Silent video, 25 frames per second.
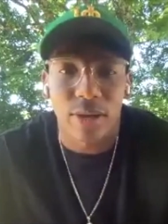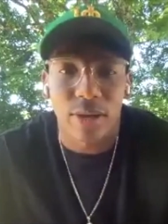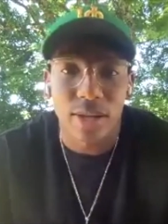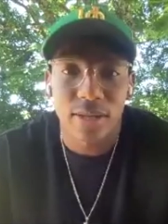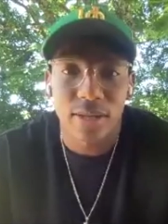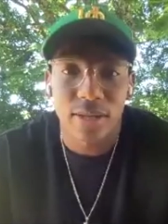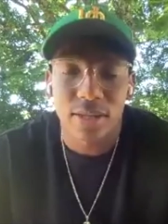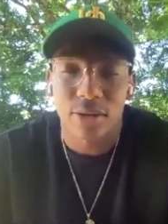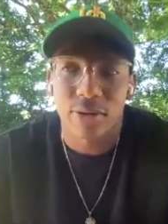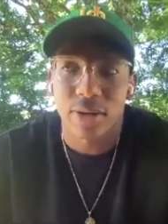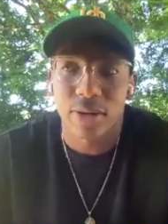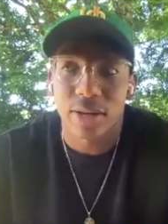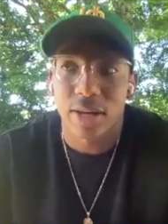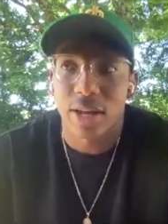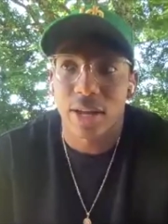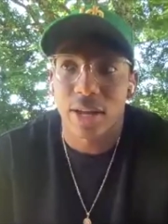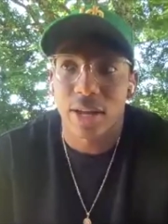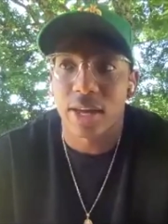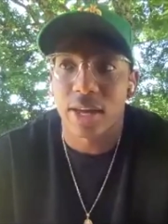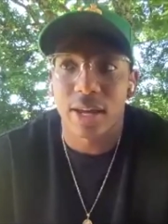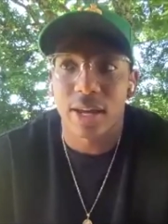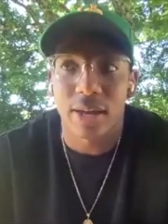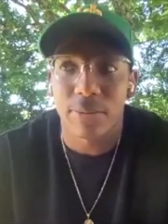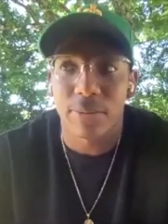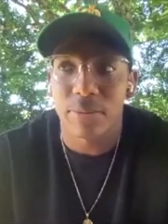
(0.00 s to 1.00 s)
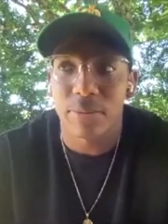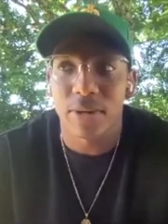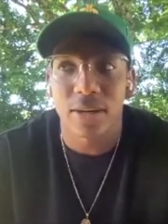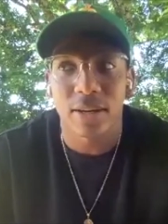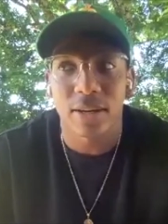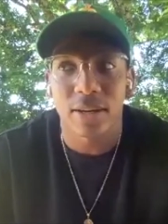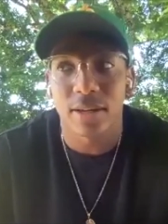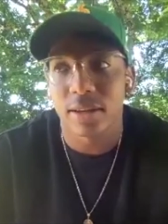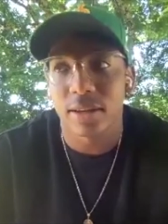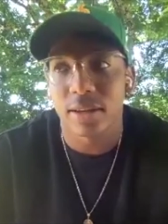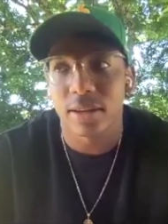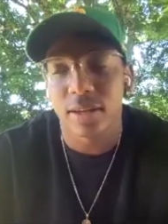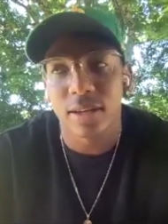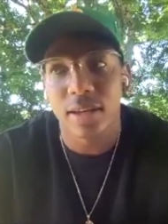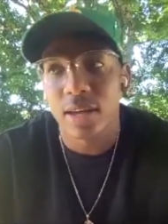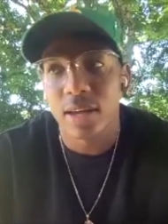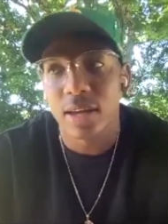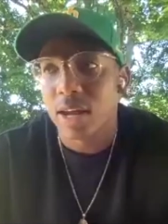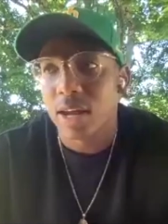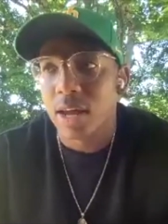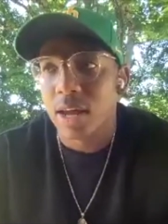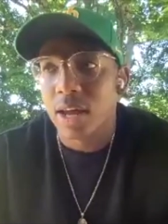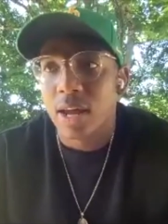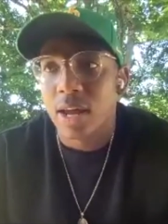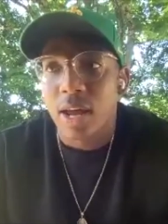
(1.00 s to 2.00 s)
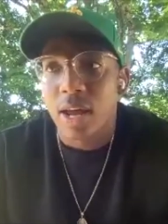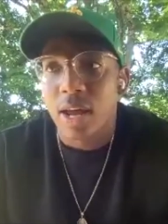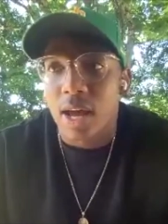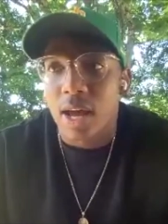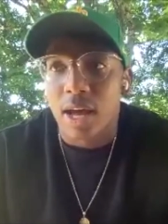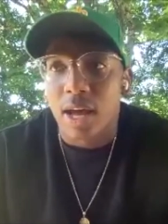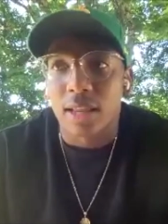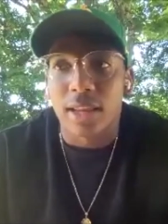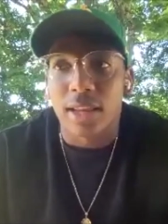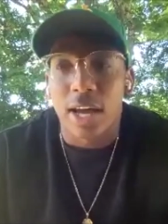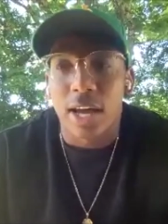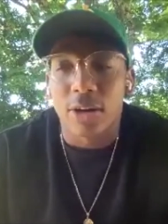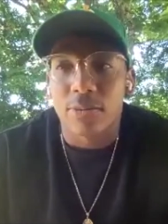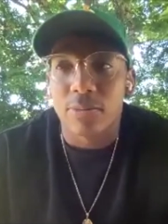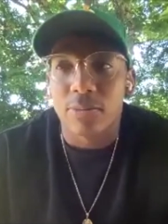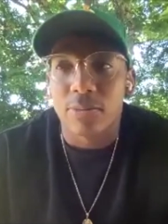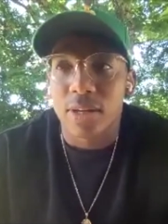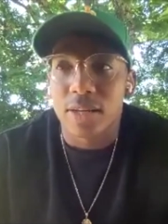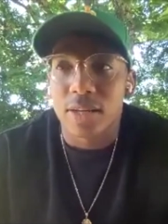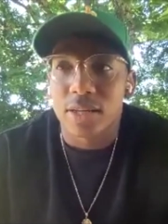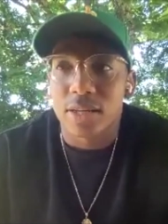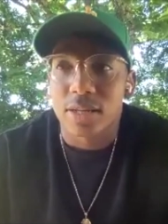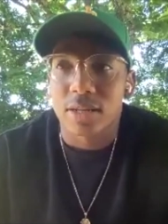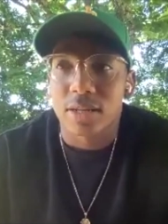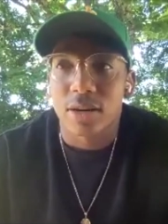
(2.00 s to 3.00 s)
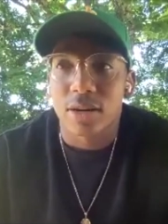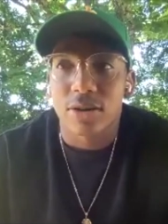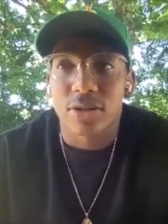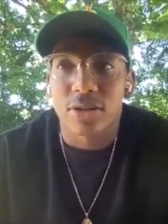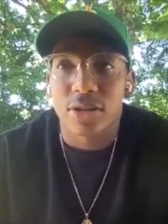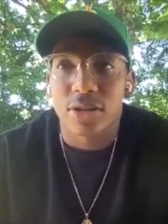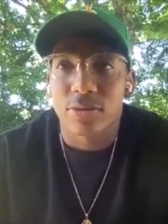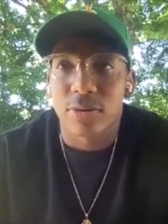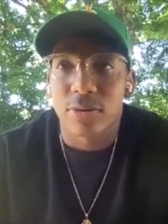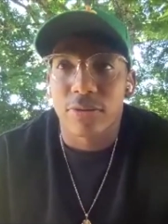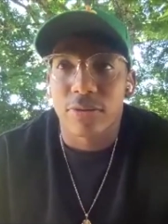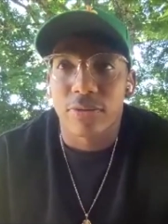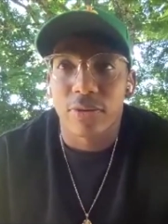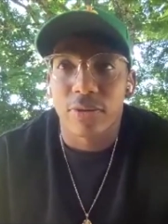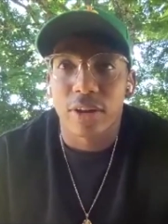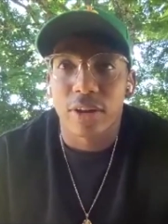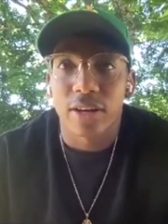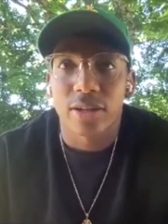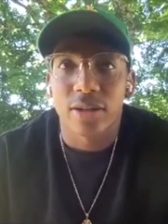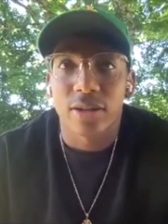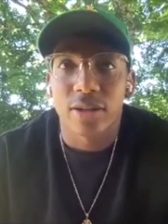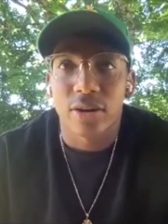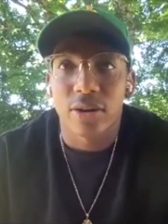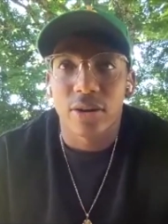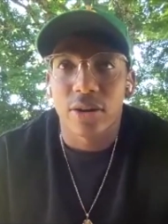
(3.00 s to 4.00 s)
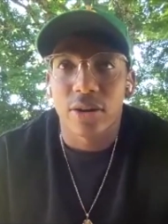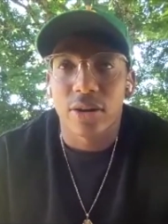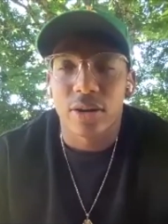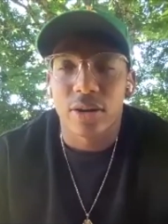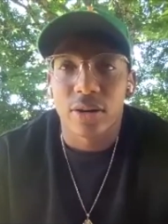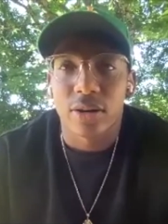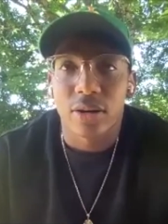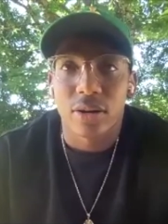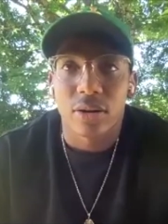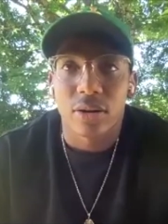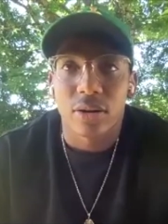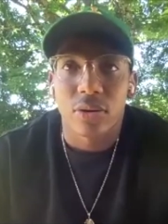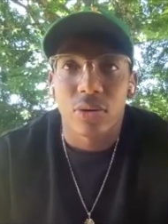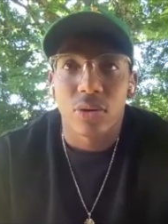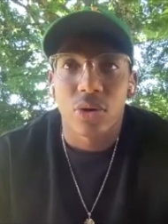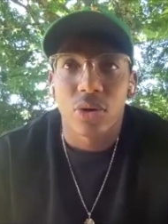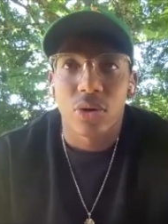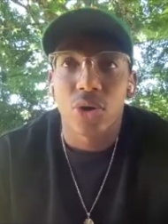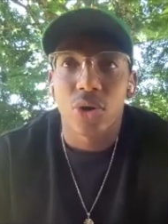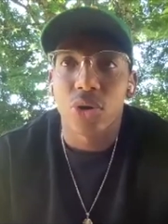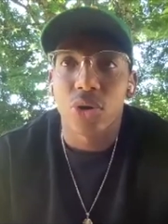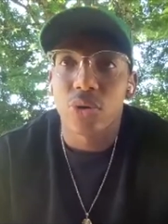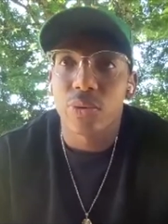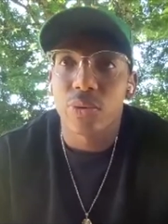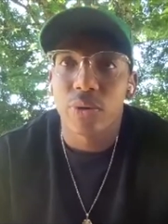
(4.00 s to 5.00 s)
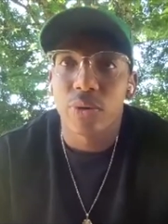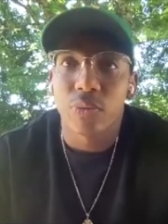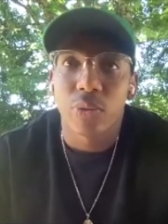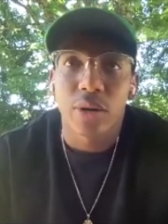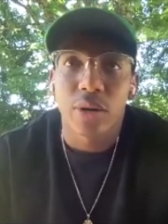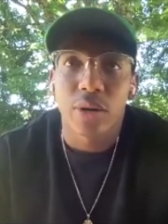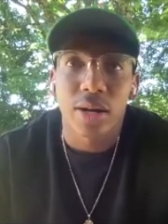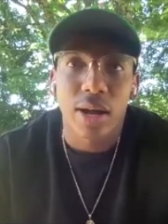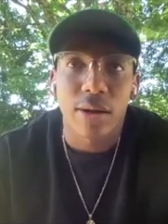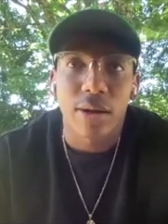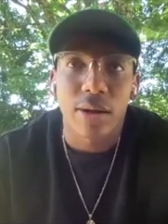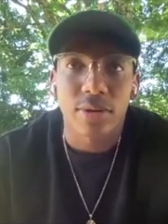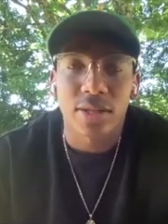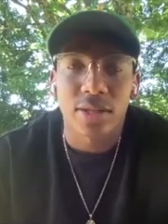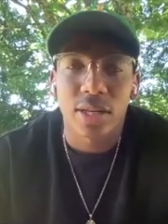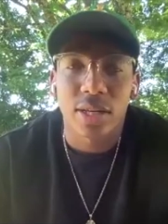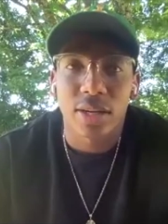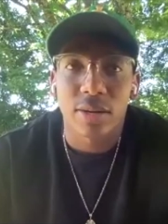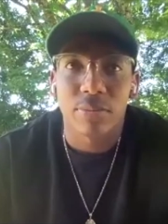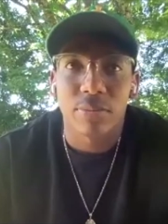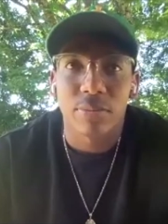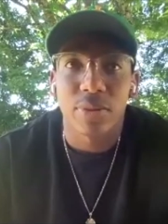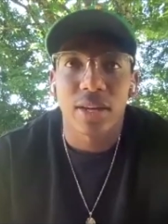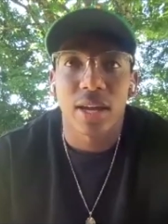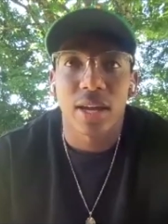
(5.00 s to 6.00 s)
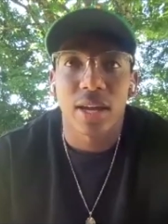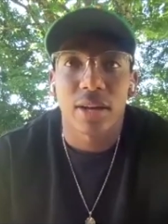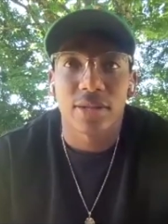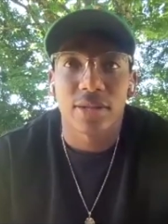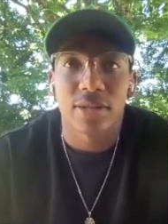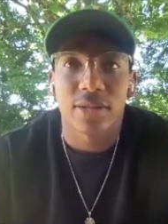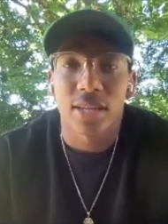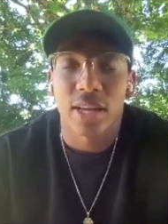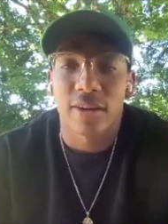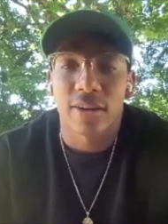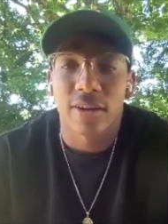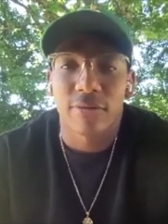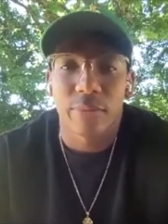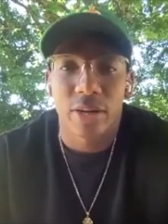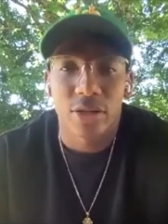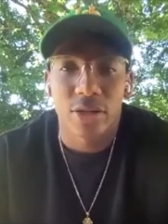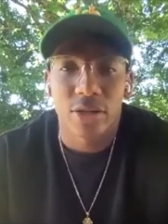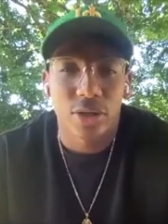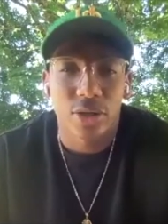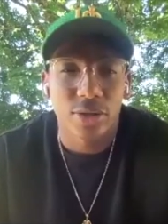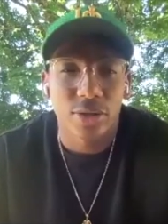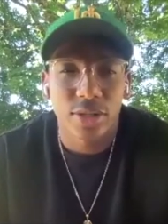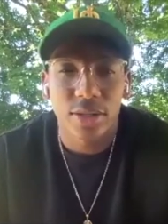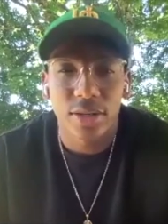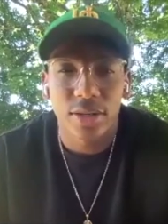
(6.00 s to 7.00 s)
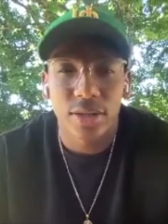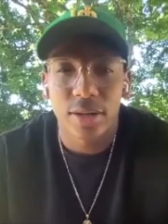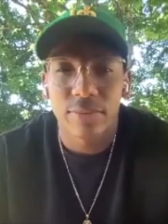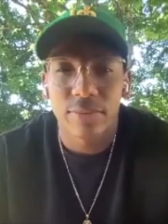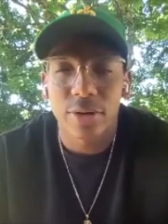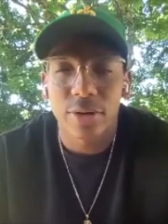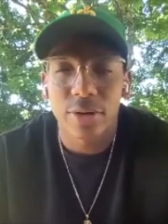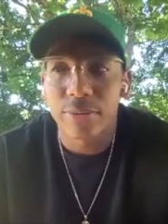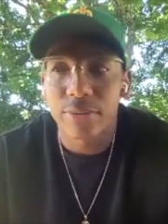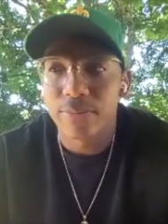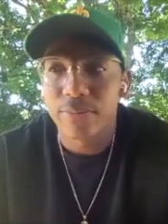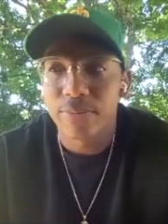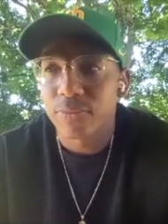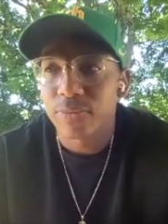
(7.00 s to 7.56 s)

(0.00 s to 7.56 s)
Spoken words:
So it immediately allowed me to start to reflect on who and what I was going to be outside of my jersey number.